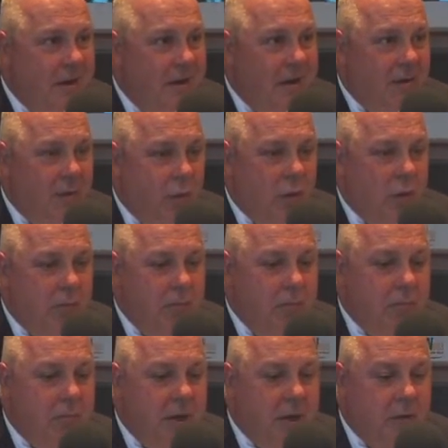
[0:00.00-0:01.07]
uh, what
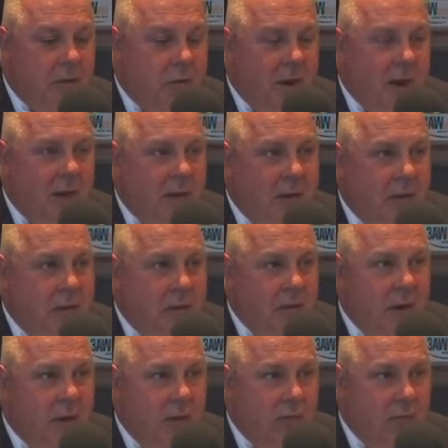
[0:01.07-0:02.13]
Minister Allan has
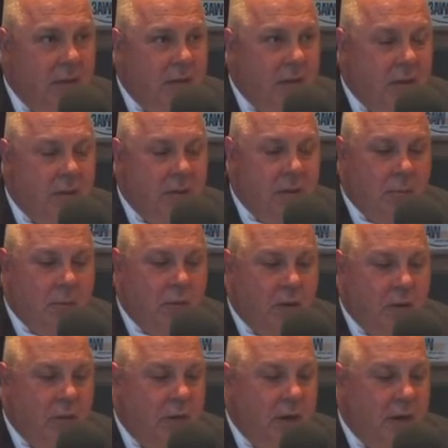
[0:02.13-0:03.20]
said. I read the, the
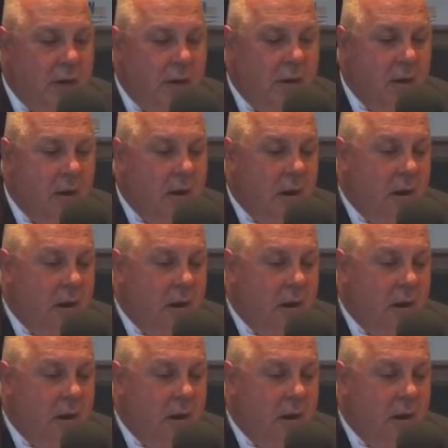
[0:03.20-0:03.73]
press around it.